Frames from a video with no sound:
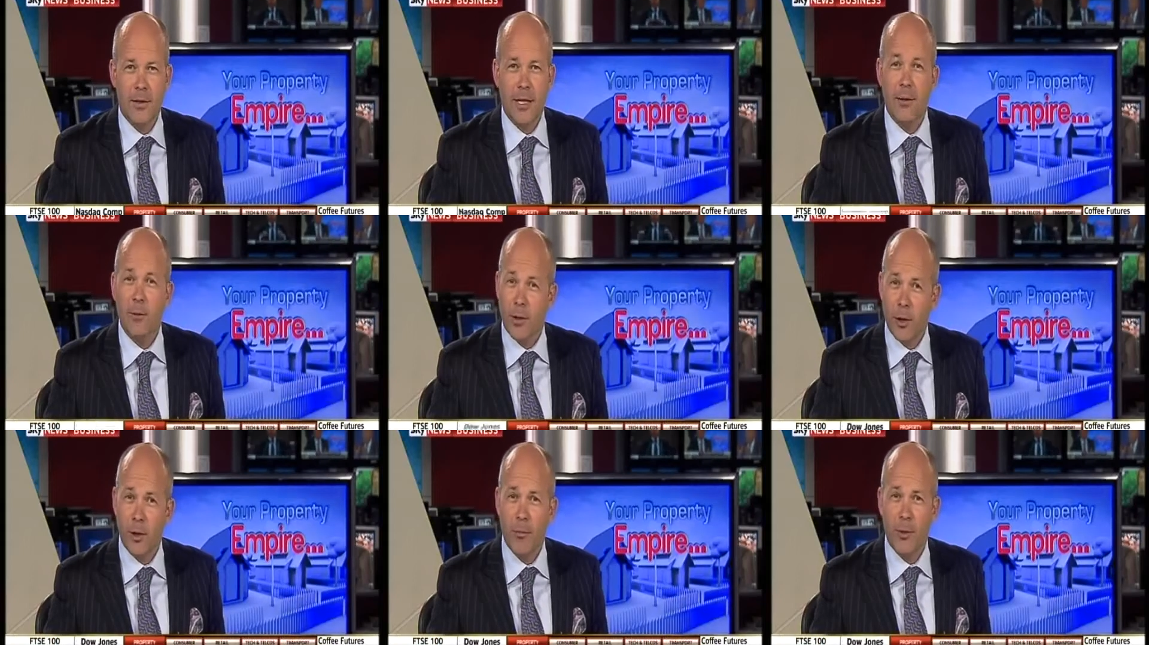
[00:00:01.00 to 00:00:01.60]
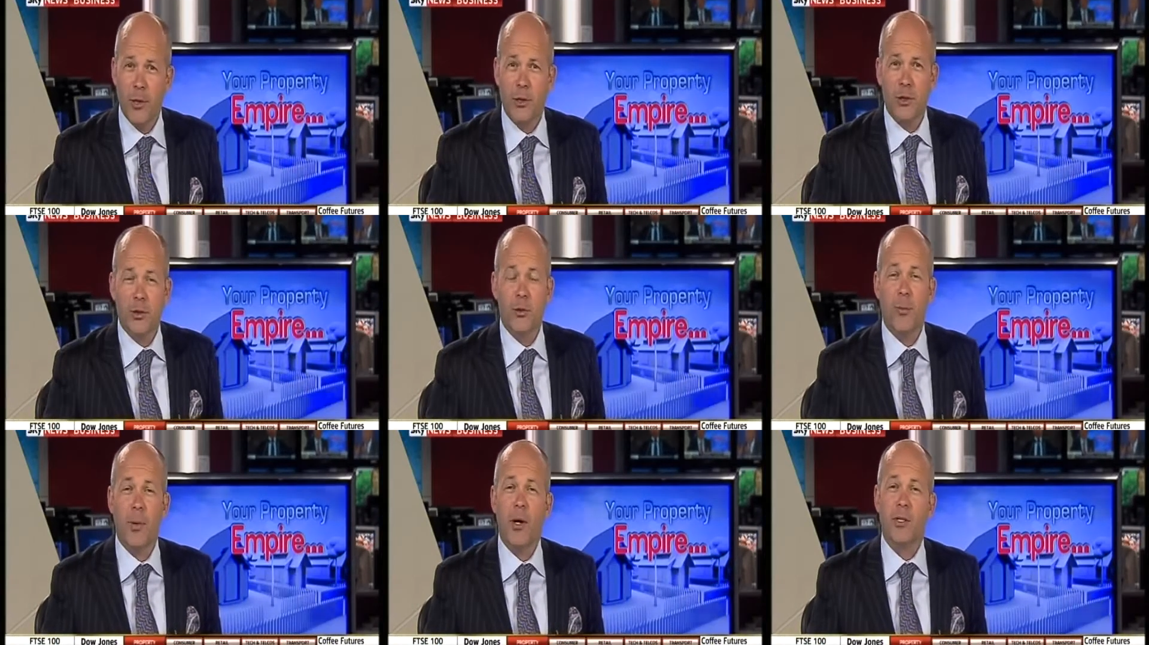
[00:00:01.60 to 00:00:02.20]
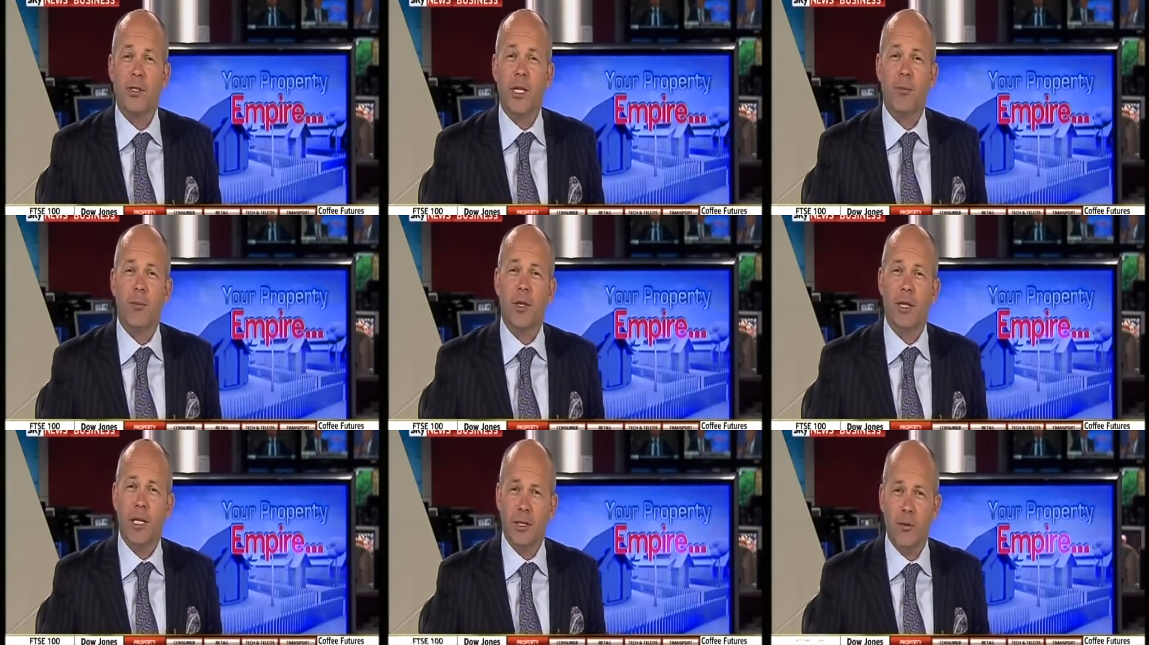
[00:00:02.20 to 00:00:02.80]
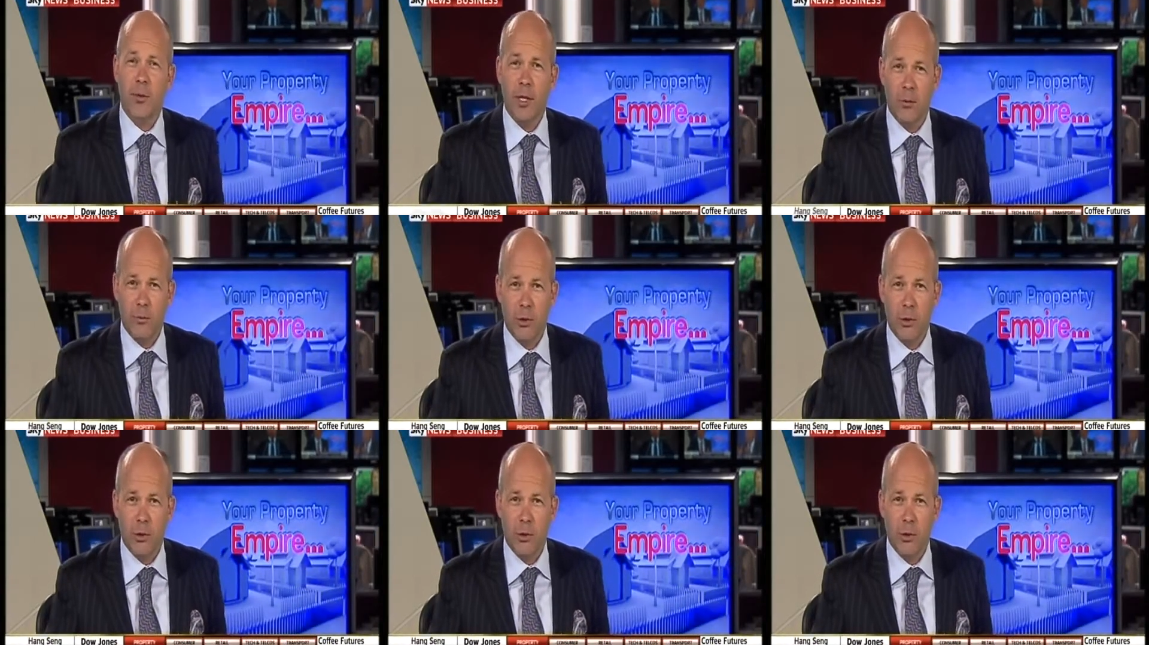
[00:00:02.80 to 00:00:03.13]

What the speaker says: Now, in our Purchase or Pass segment this week,